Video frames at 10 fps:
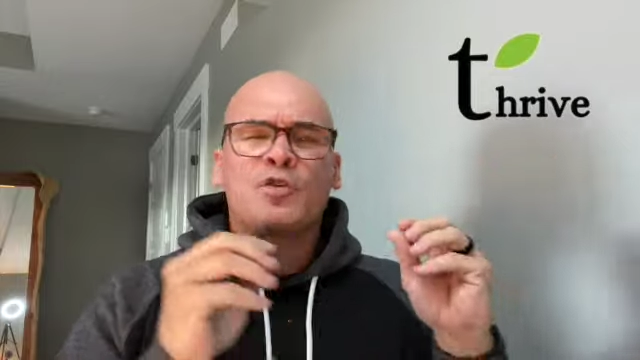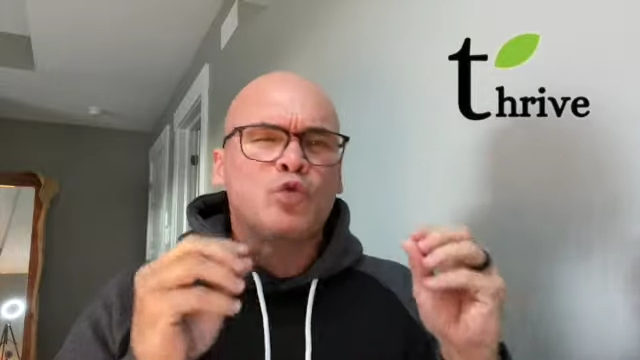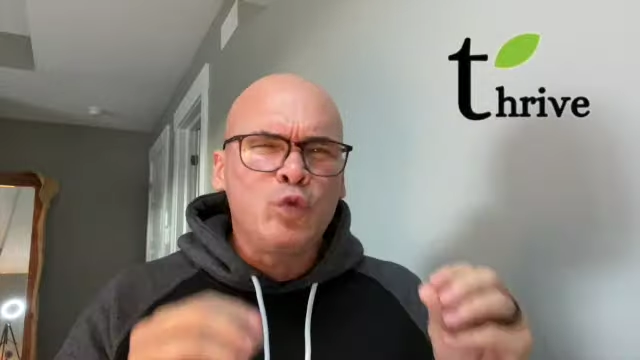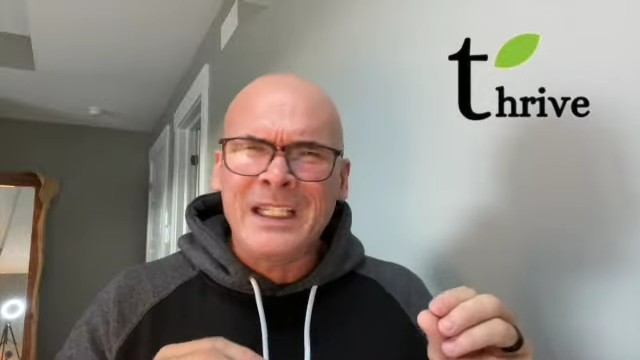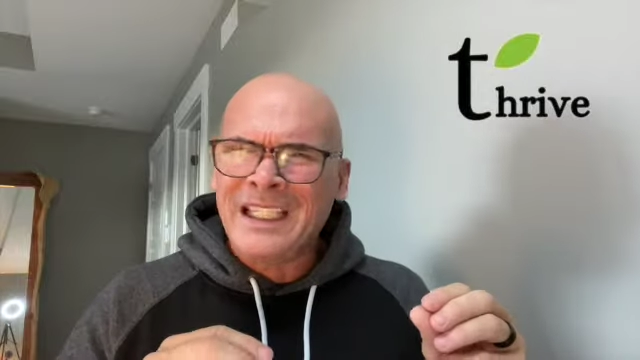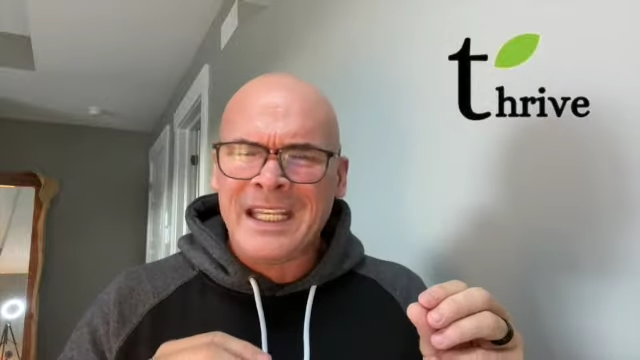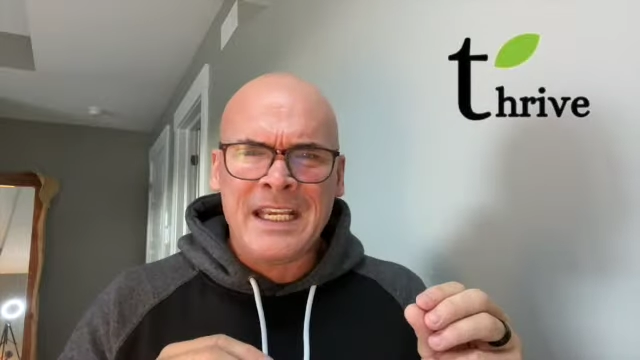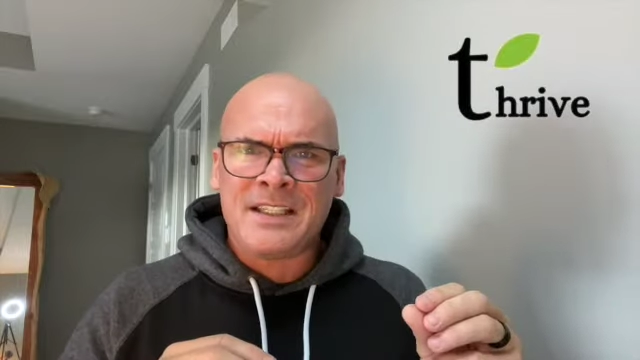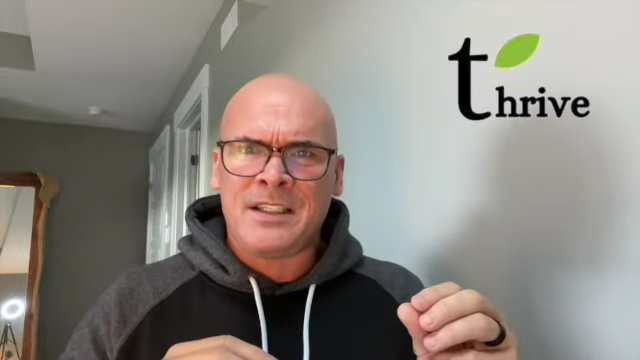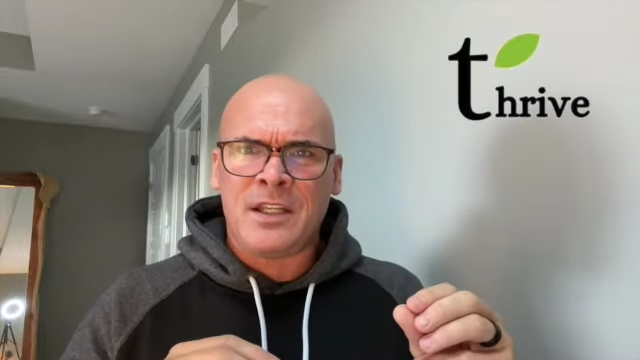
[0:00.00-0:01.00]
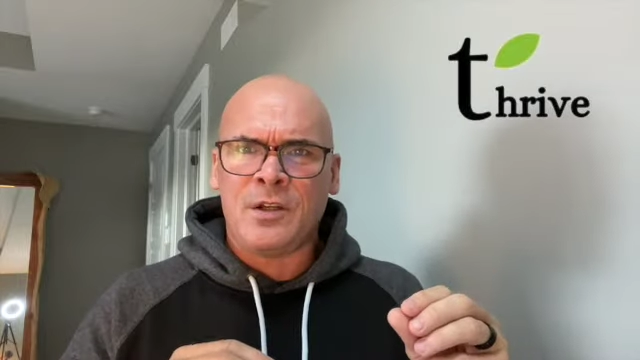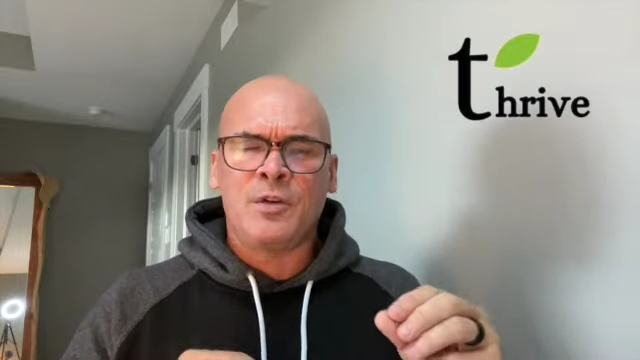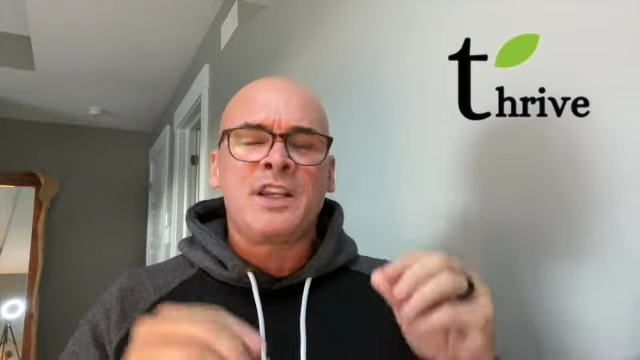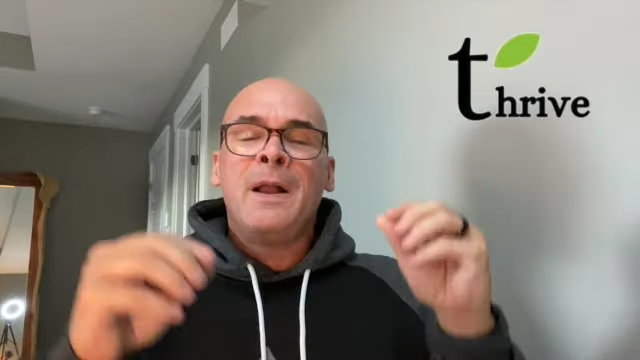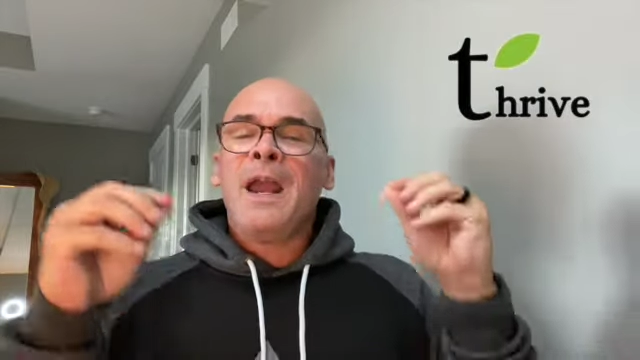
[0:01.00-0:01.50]
It's really easy to
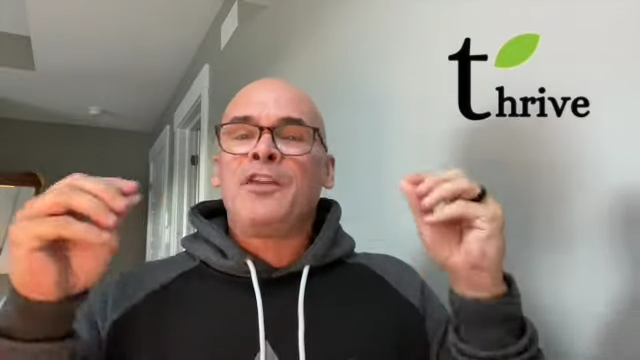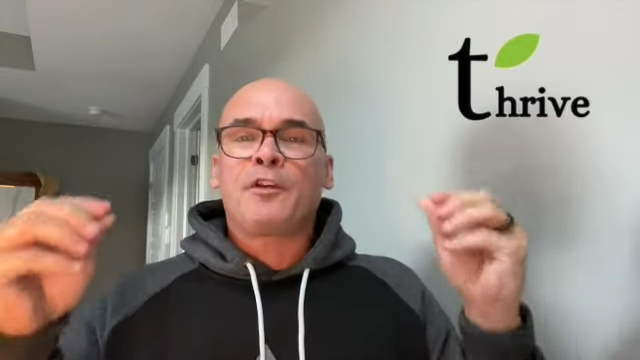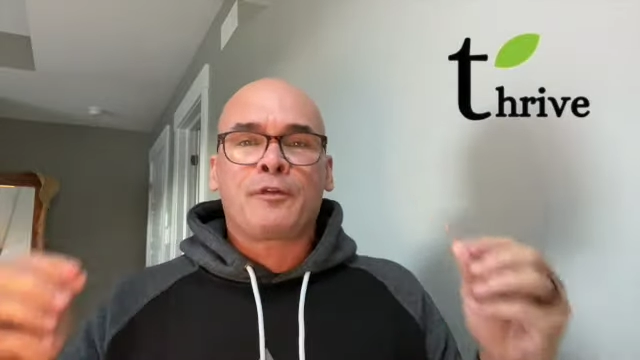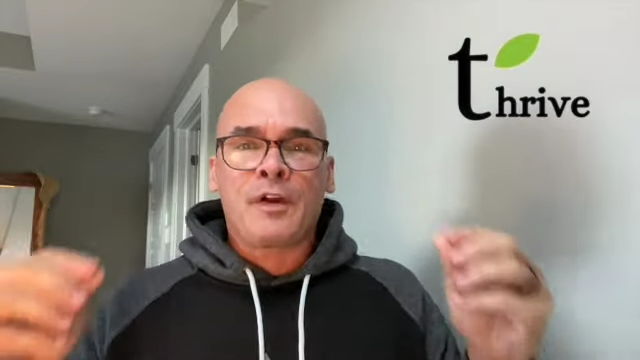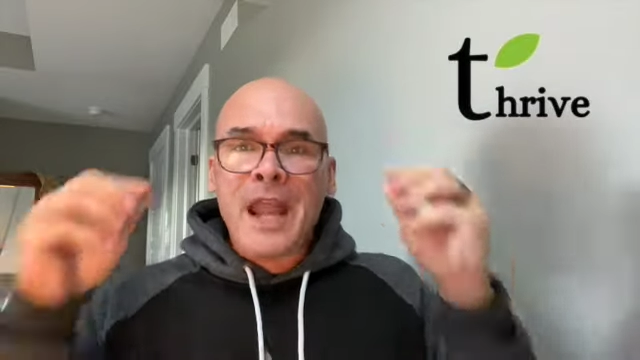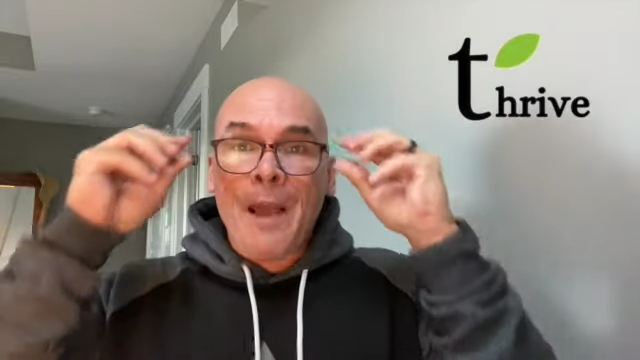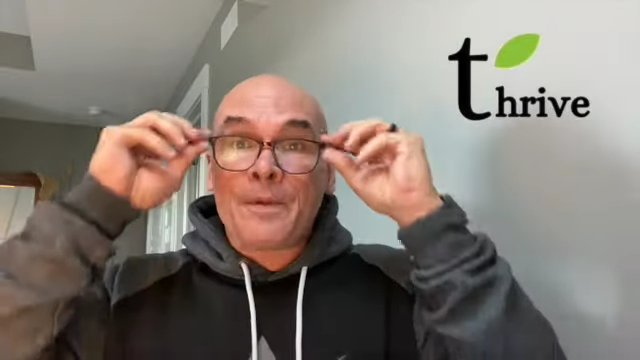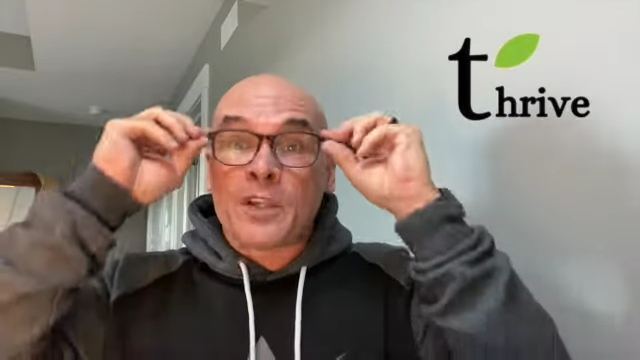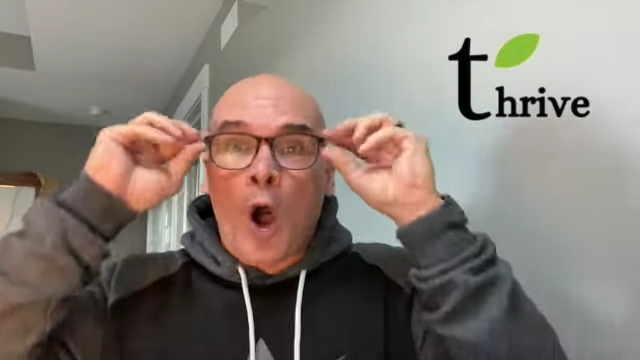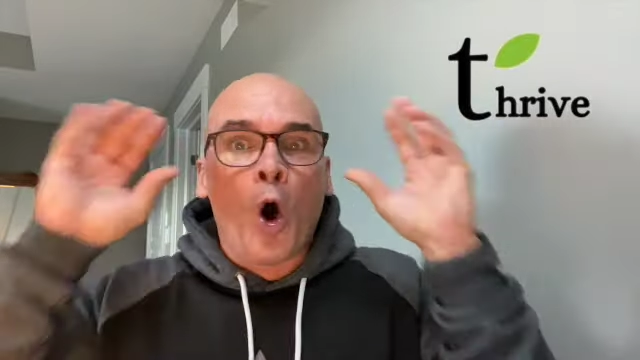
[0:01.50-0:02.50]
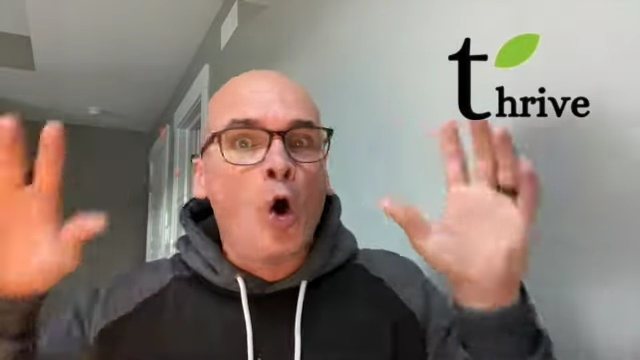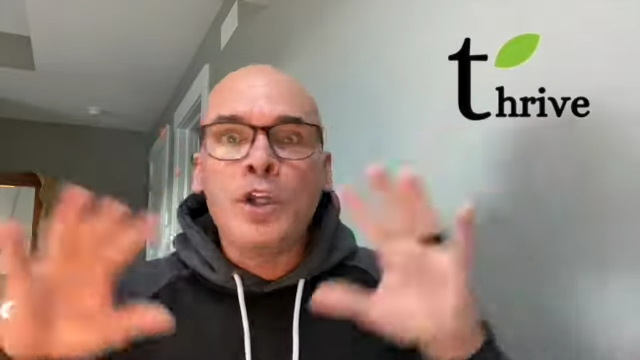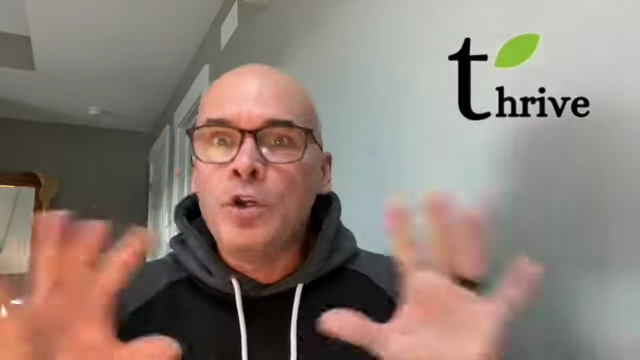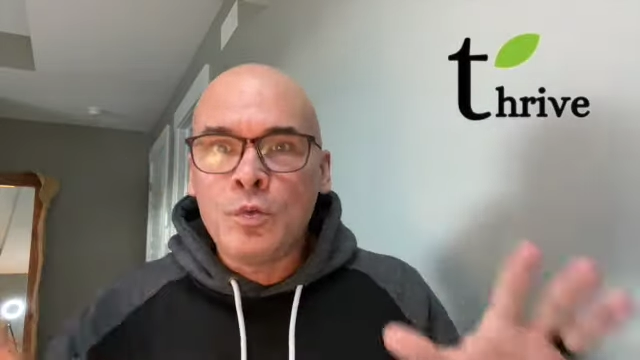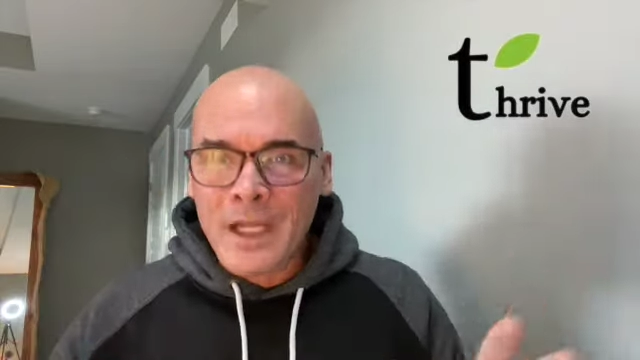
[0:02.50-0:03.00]
use, and the free app is all
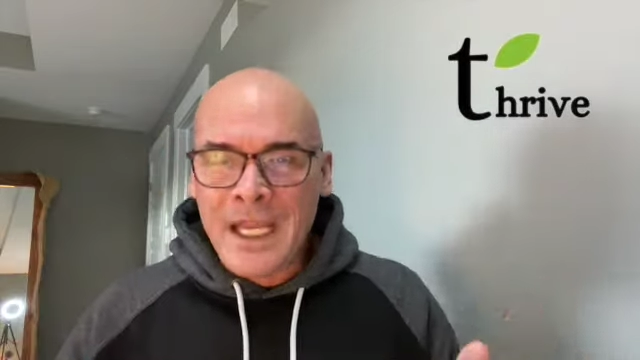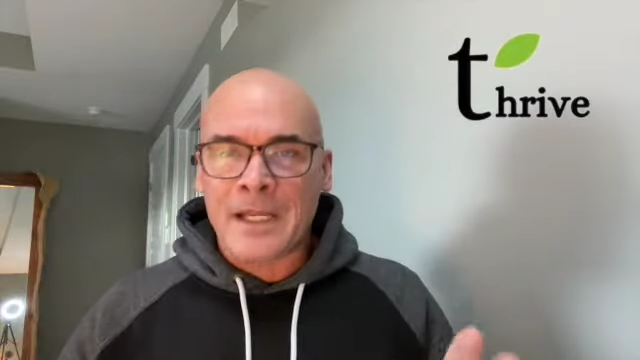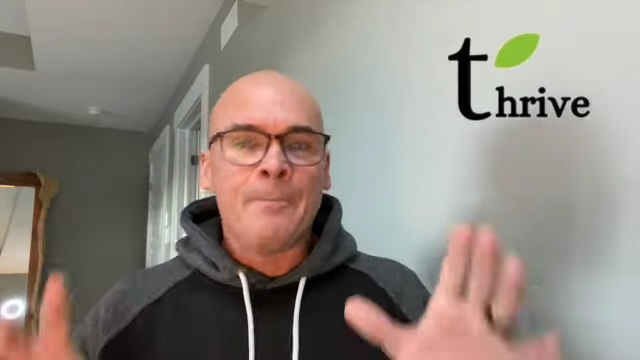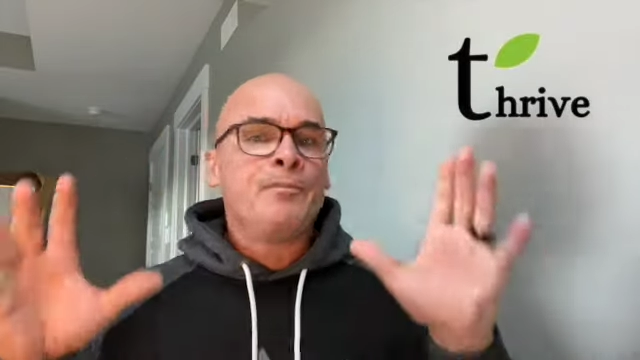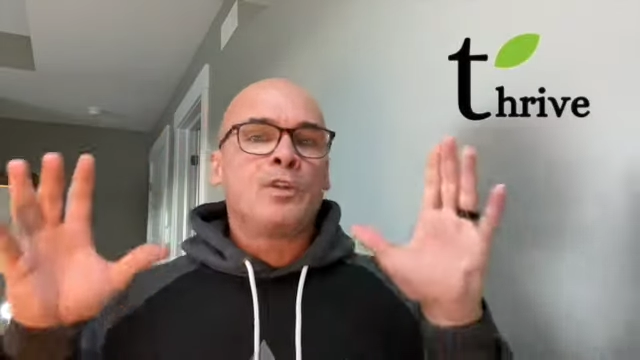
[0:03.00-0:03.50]
you need.